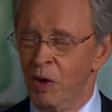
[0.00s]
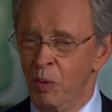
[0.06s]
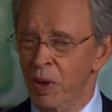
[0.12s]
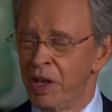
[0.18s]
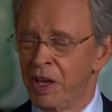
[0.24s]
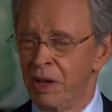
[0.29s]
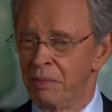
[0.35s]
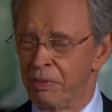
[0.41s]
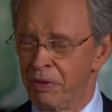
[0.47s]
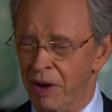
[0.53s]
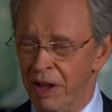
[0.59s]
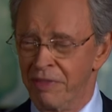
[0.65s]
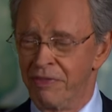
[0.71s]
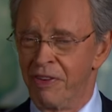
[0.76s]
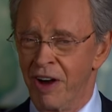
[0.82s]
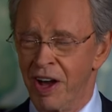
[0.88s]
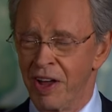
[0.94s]
we can
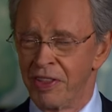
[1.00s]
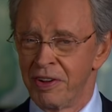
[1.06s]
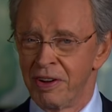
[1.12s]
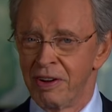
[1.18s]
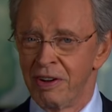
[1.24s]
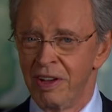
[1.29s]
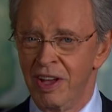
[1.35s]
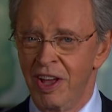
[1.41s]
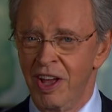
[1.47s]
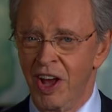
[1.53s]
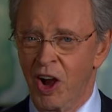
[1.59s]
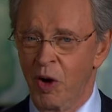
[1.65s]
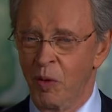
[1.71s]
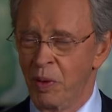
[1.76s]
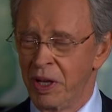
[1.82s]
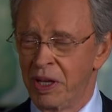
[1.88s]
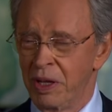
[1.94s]
pray Father,
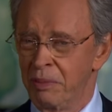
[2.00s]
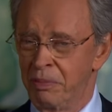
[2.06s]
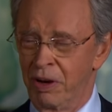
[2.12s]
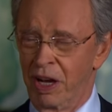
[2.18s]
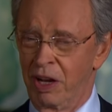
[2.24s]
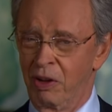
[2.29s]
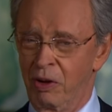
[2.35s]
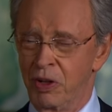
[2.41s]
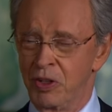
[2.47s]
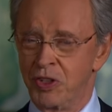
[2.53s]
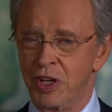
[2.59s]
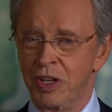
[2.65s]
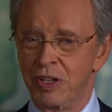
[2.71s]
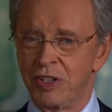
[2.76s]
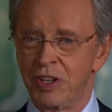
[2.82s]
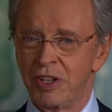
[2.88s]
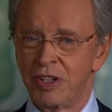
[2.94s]
or we can pray Lord
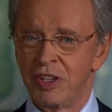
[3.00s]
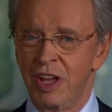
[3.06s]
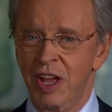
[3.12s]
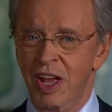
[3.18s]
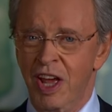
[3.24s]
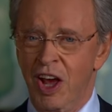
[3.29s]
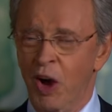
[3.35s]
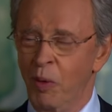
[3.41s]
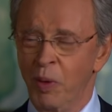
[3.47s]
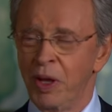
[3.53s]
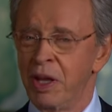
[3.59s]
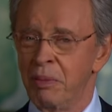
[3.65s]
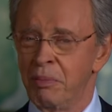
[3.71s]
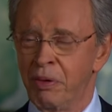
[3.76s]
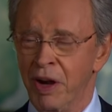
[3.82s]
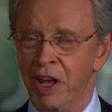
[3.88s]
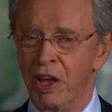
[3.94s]
Jesus, or we
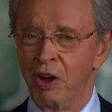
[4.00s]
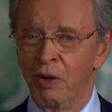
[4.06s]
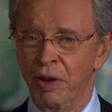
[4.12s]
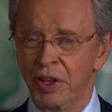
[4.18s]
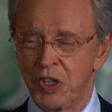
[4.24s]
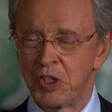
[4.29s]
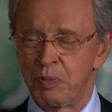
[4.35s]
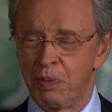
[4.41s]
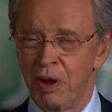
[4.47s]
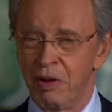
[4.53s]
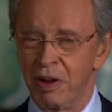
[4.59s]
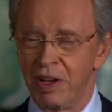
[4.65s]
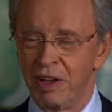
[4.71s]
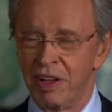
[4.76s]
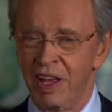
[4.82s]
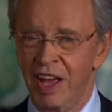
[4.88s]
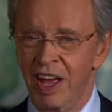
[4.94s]
can pray Holy
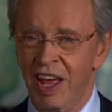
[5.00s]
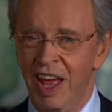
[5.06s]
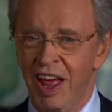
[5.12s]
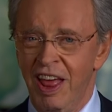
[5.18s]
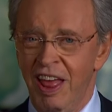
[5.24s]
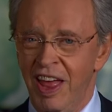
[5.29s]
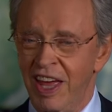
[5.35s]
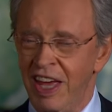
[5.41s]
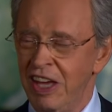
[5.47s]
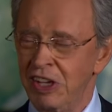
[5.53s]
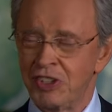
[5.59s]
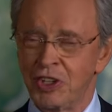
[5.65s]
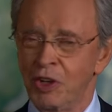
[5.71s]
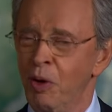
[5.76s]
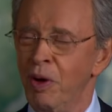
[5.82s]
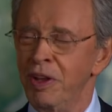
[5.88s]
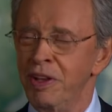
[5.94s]
Spirit.
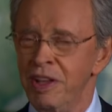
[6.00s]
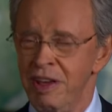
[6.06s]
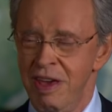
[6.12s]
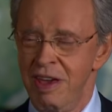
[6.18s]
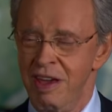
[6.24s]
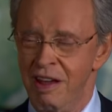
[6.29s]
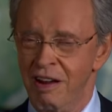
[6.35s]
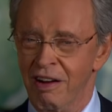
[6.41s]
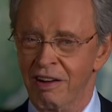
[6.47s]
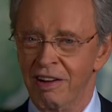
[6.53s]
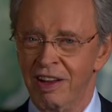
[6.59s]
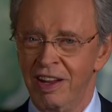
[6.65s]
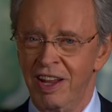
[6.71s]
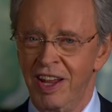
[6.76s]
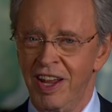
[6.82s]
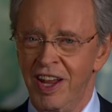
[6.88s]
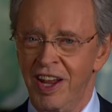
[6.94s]
He's going to hear
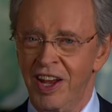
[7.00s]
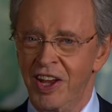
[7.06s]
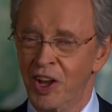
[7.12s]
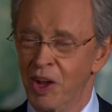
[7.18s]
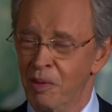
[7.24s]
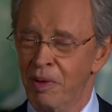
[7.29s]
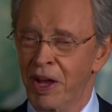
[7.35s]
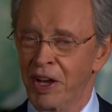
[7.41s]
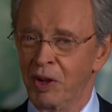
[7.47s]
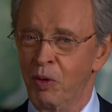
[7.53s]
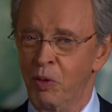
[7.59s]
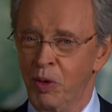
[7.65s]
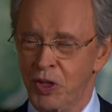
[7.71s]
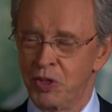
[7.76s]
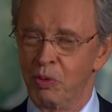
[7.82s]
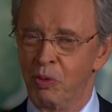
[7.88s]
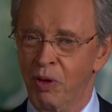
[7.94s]
no matter
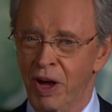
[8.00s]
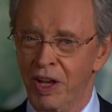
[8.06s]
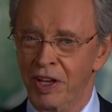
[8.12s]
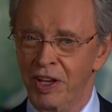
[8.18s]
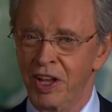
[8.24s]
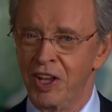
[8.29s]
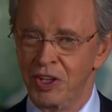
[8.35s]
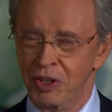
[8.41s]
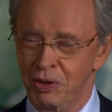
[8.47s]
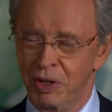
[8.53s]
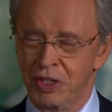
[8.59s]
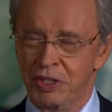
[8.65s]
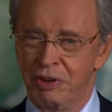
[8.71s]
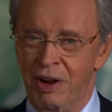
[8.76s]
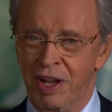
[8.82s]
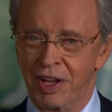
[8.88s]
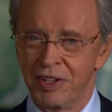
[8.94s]
which one you
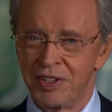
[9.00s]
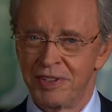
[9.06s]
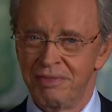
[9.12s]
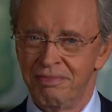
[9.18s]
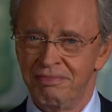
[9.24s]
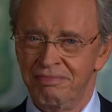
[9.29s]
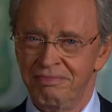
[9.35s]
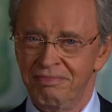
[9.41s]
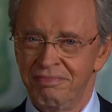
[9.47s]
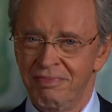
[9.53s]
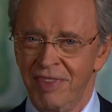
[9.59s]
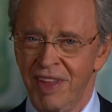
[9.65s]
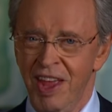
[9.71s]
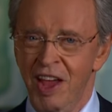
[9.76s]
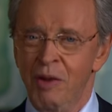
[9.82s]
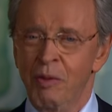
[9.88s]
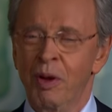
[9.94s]
address.
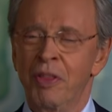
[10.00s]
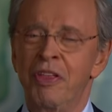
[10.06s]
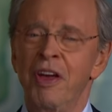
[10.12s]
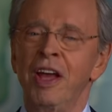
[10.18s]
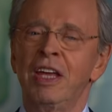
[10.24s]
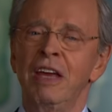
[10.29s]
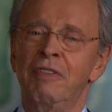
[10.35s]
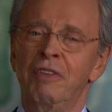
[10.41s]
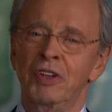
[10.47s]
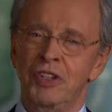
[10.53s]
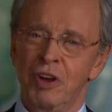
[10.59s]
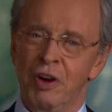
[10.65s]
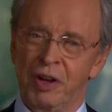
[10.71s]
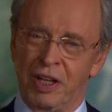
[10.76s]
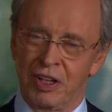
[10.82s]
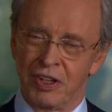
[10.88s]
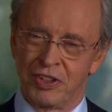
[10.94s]
Well, thank you for
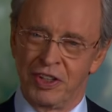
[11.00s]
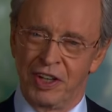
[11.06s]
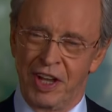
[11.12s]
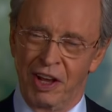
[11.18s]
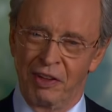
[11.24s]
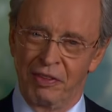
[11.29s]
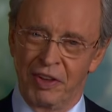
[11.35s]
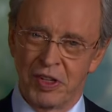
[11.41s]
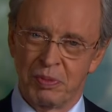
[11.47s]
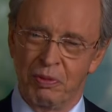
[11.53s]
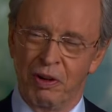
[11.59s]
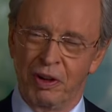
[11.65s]
joining us today on this